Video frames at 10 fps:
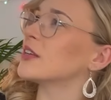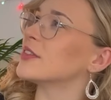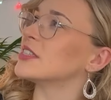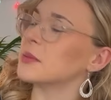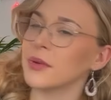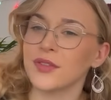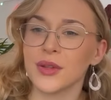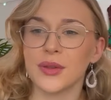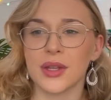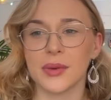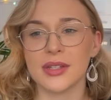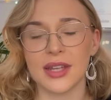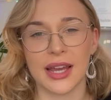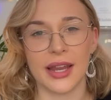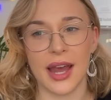for some of you, there is
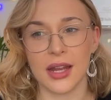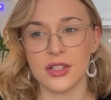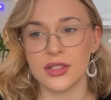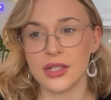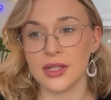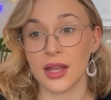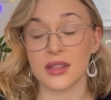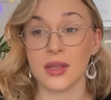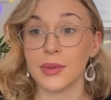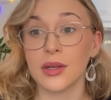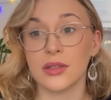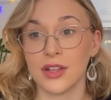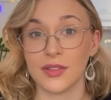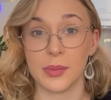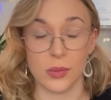like an energy. Like somebody could
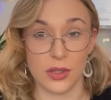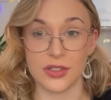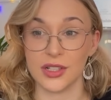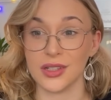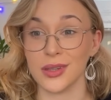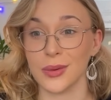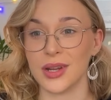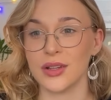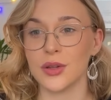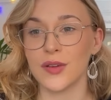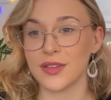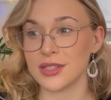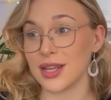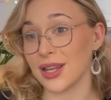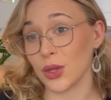definitely be watching you. And I don't know if they're
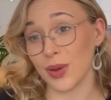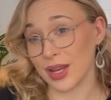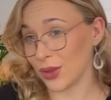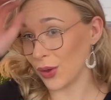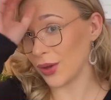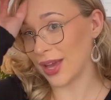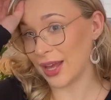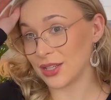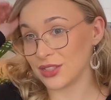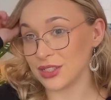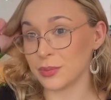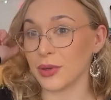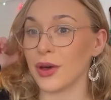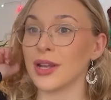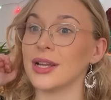sending you any good energy, to be
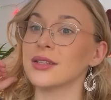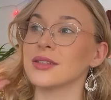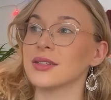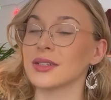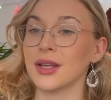honest.